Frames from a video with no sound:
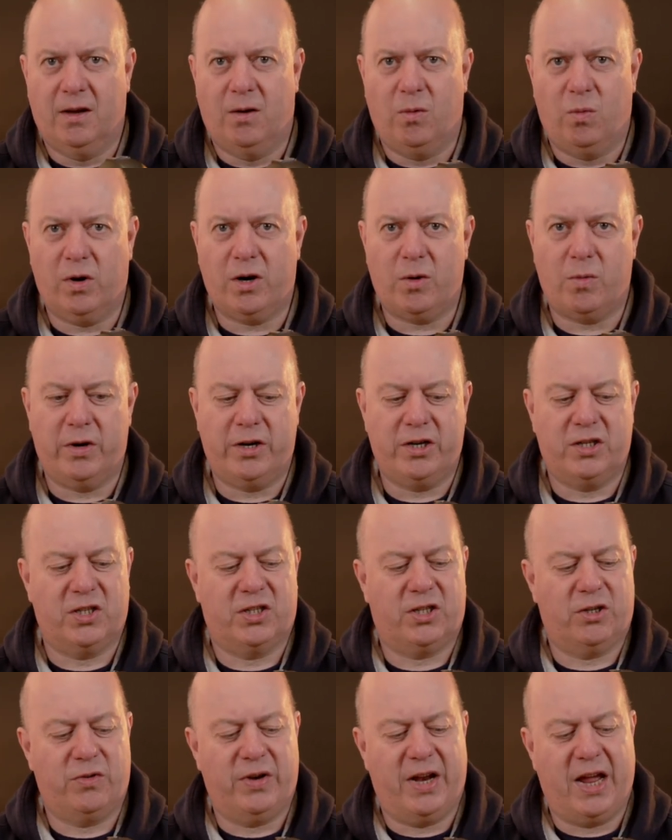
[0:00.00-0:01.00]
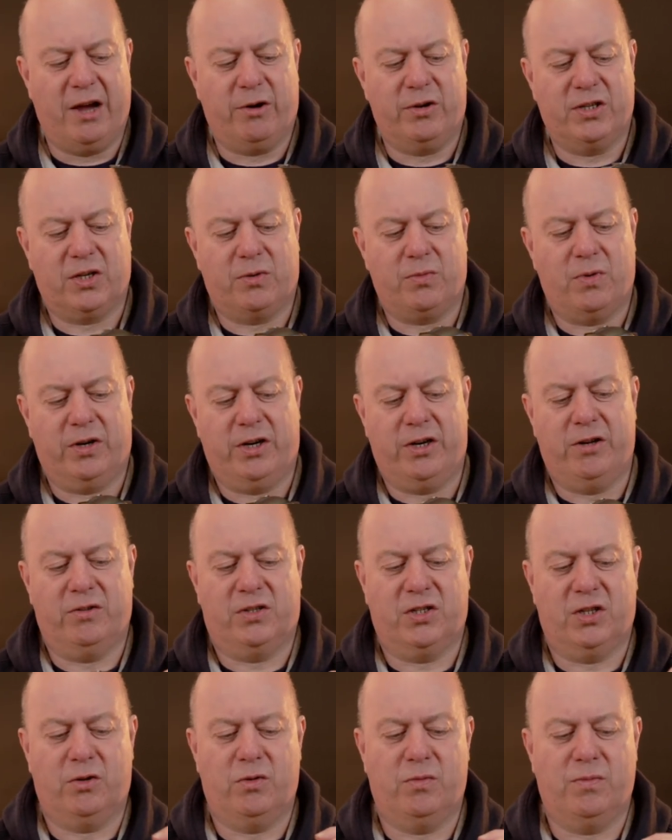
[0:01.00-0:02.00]
What I want you to do now is I want you
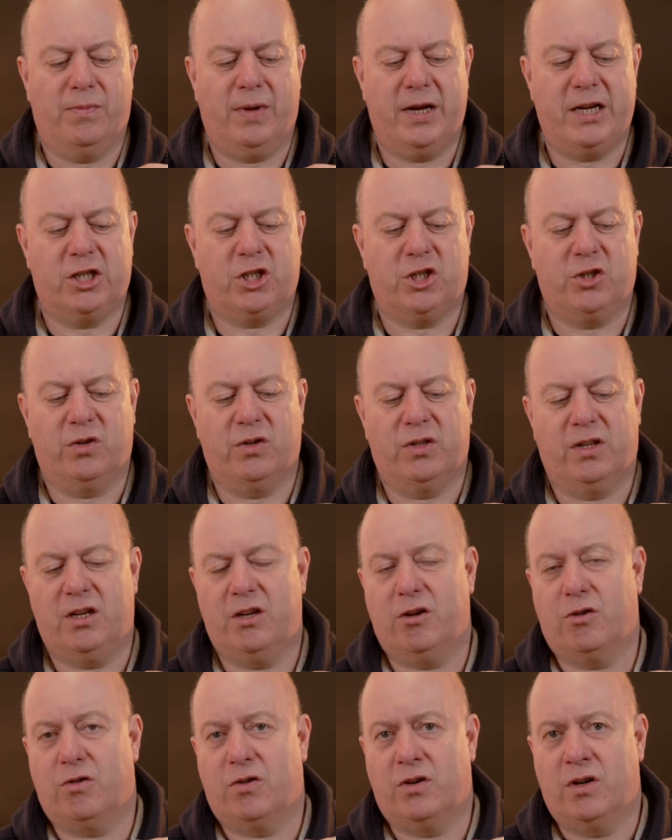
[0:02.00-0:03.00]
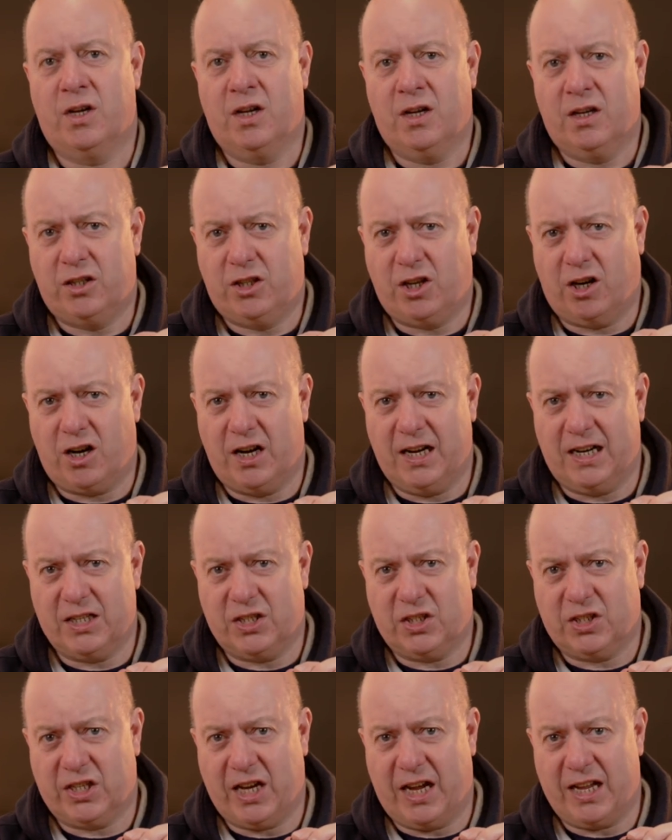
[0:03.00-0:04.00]
to make sure that your dial
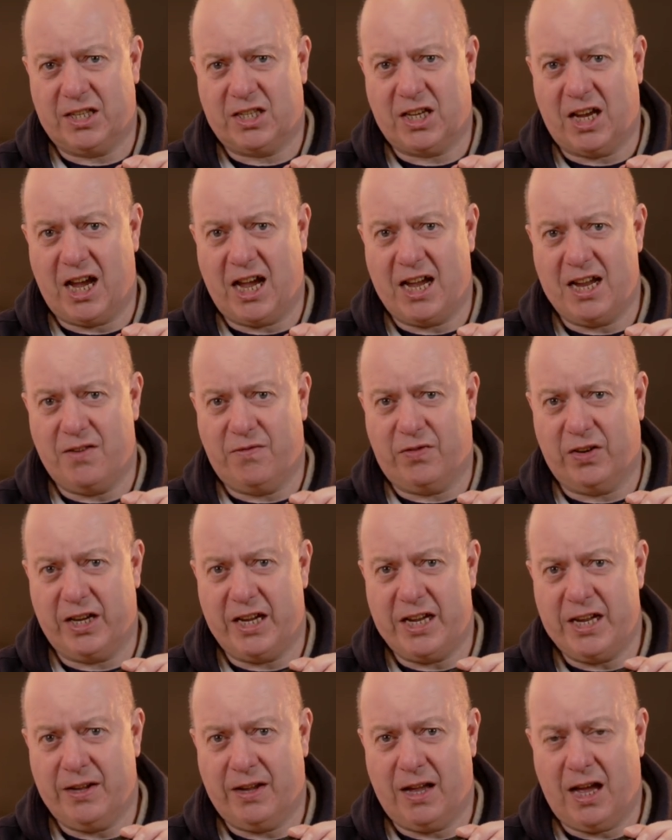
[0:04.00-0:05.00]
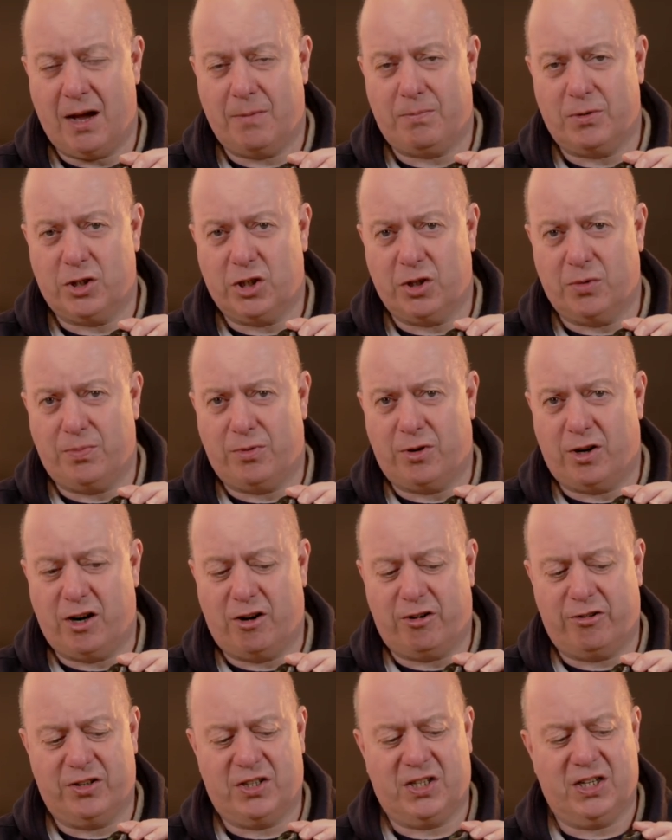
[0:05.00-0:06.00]
is set to AV, Aperture
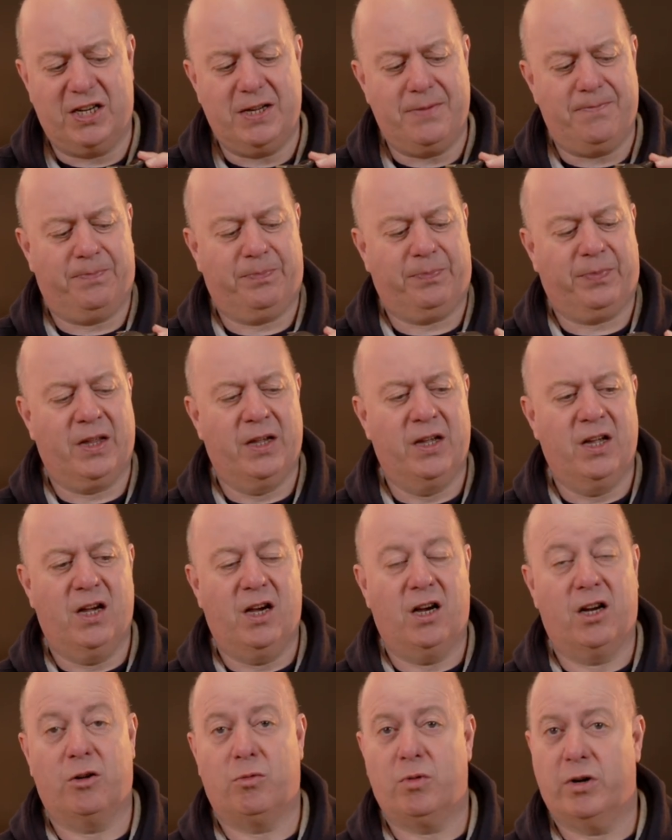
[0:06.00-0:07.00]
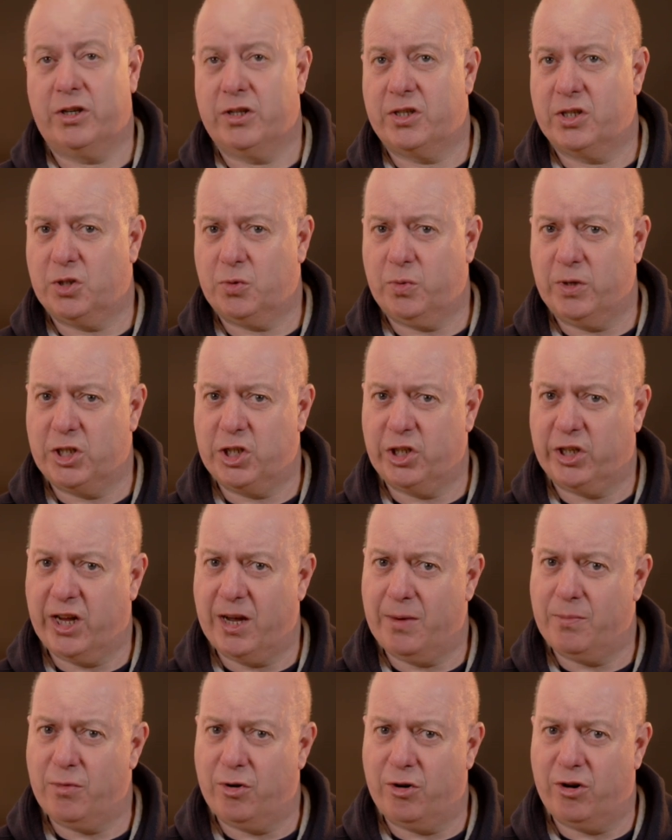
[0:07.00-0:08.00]
Priority, and I want you to switch your
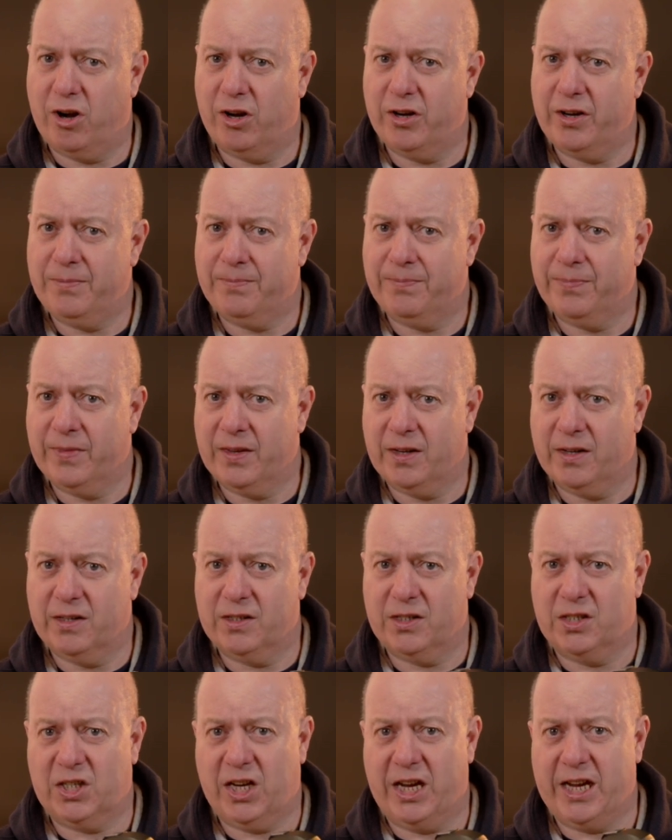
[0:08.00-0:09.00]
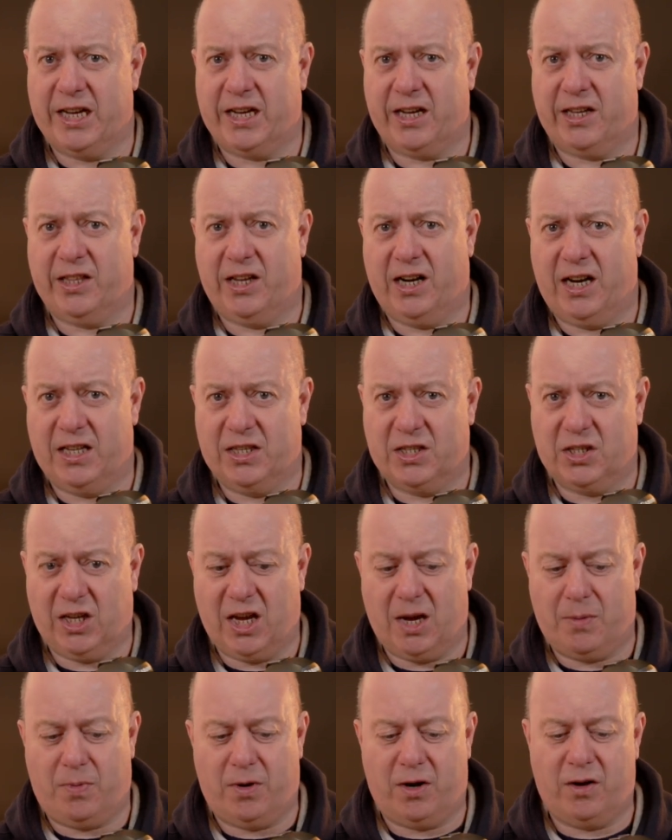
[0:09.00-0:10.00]
camera on and take the lens
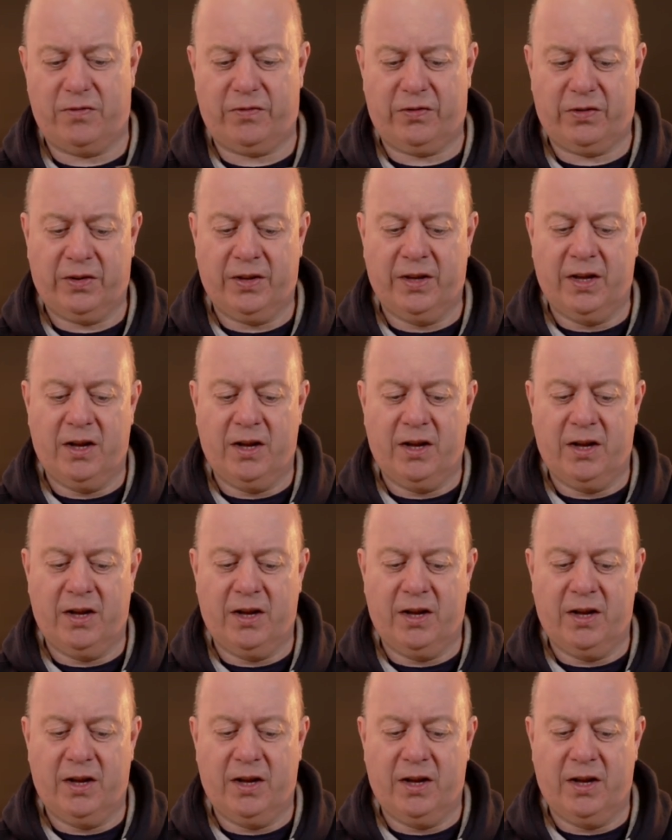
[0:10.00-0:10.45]
cap off.